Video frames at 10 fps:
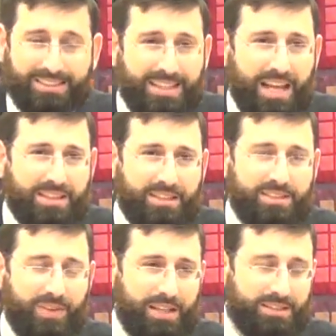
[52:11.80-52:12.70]
It's not
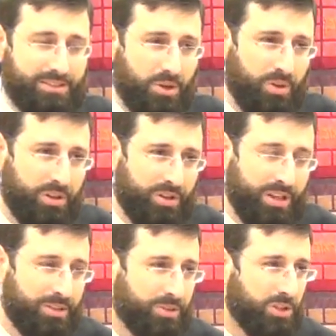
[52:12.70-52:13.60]
that Tzfas is
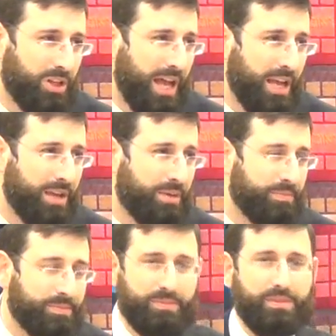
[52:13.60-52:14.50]
holier than
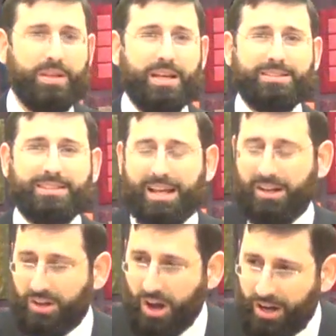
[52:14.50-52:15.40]
Yerushalayim. It's
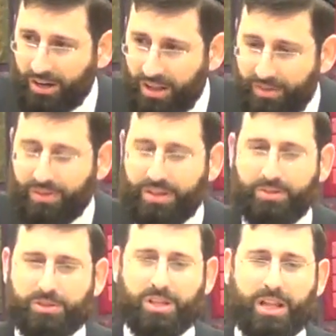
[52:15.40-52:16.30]
not on a higher level
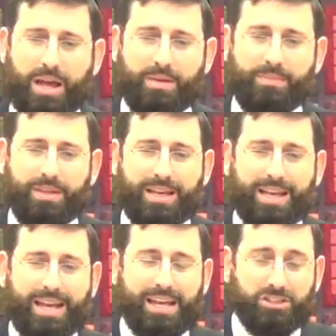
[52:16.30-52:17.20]
than Yerushalayim.
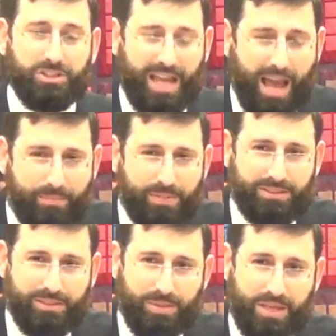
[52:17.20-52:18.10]
It just
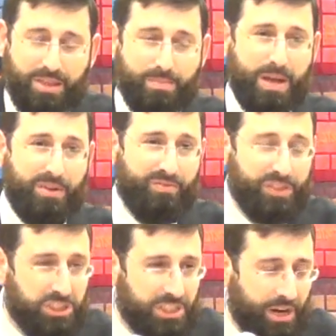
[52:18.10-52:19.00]
happens to be the
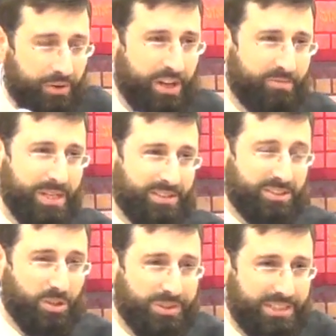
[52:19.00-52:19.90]
beneficiary of being
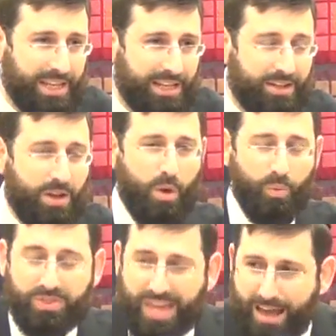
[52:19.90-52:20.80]

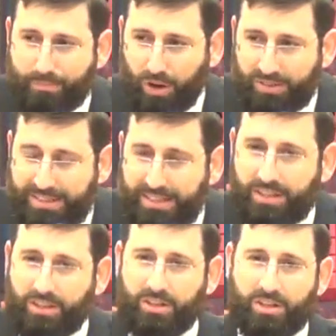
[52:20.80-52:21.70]
associated with that
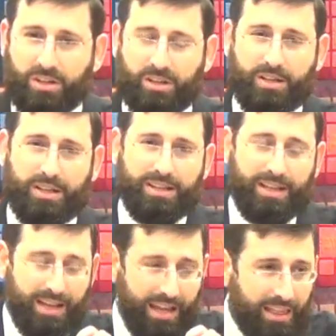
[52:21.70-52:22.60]
particular
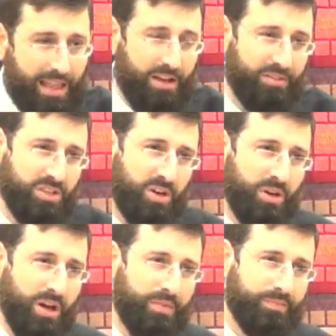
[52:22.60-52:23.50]
chelek of
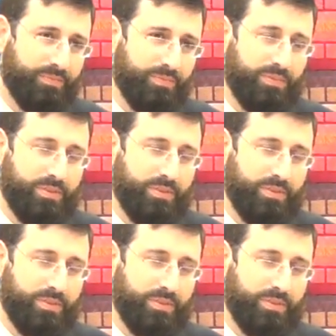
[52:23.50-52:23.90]
Torah.